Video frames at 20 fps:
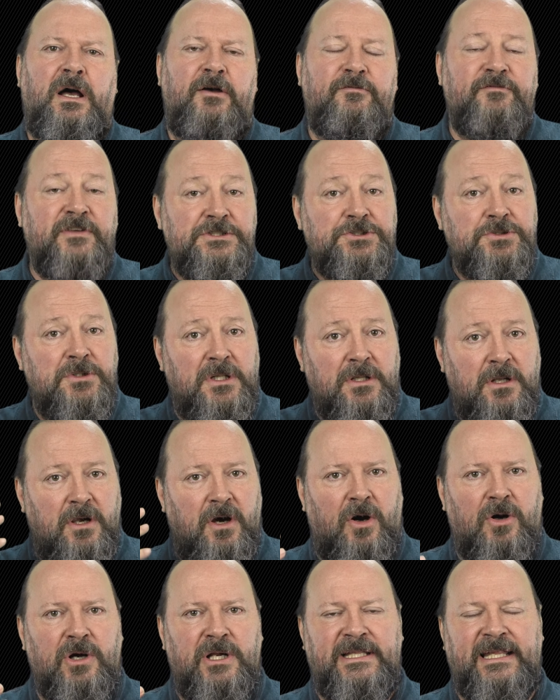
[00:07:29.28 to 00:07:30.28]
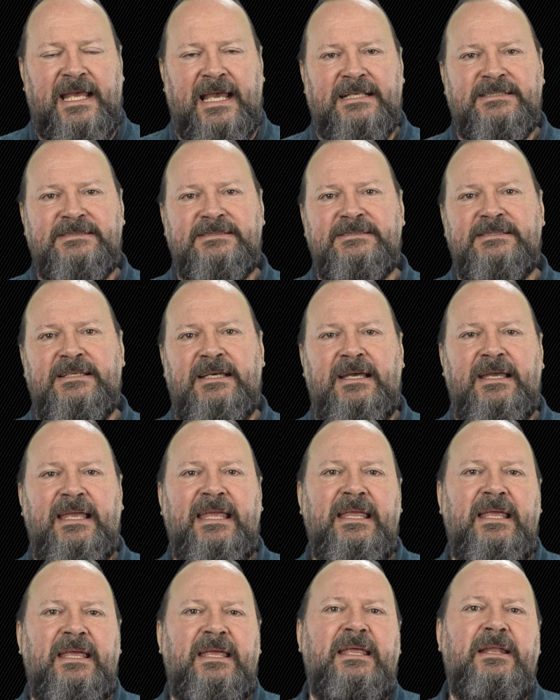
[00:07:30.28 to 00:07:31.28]
visual cortex
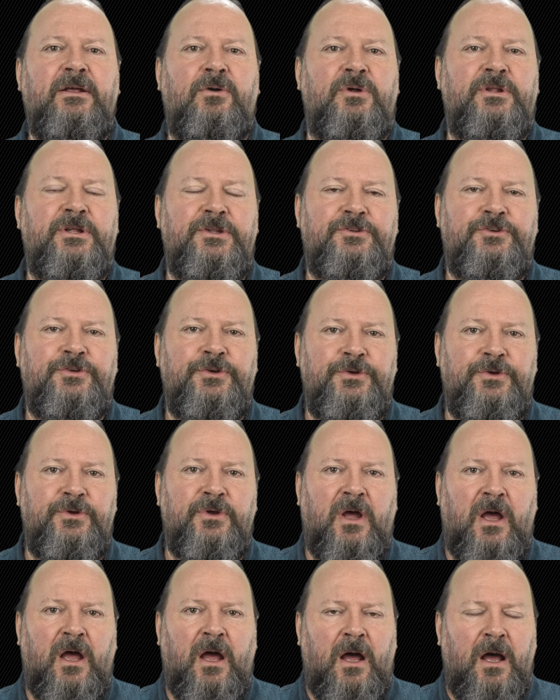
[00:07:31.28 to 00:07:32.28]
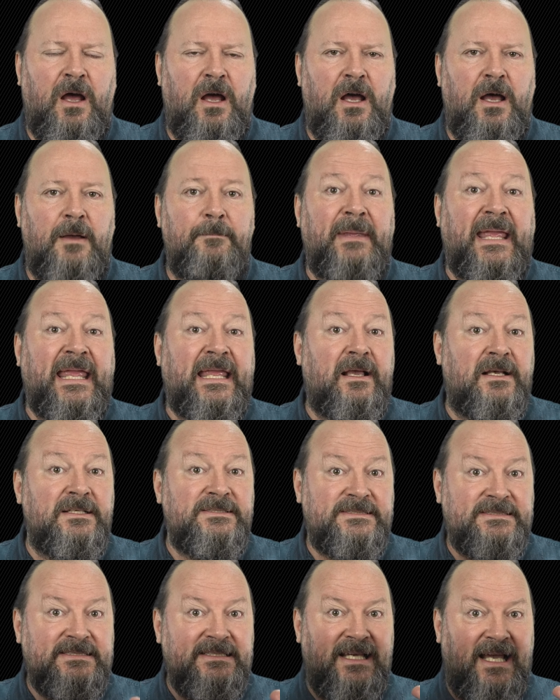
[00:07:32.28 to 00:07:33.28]
in order to make
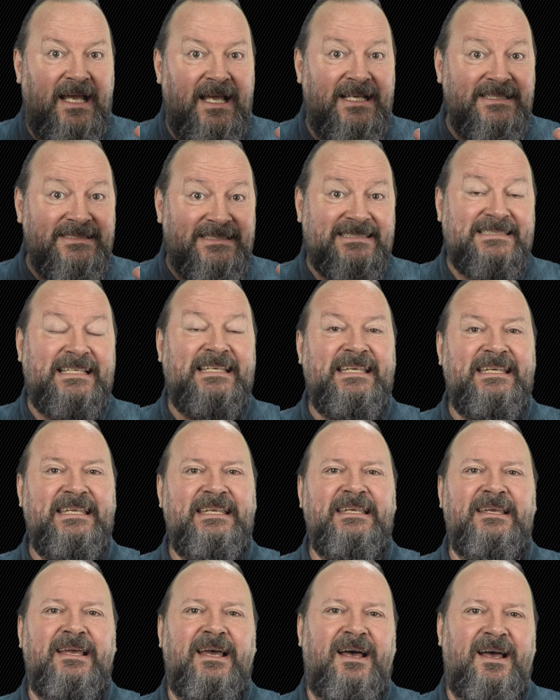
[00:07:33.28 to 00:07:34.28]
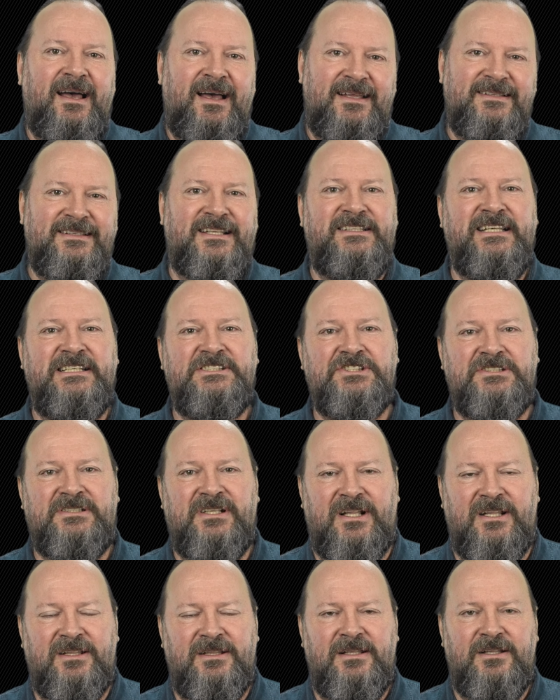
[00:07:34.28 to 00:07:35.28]
us see the
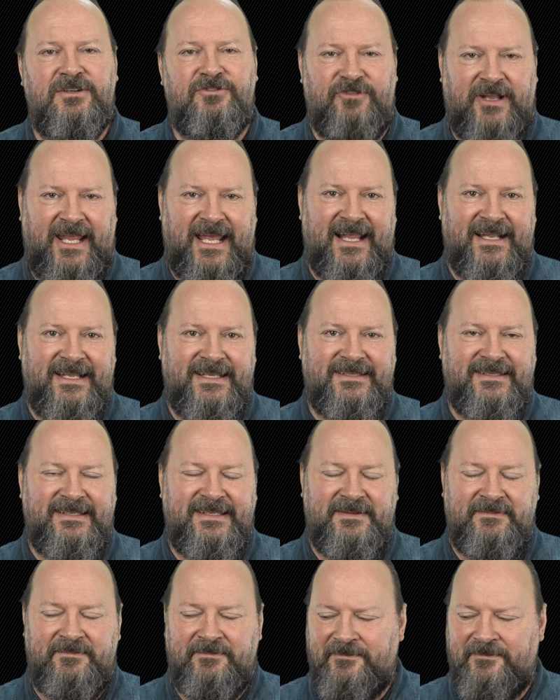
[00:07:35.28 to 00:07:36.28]
digital reality.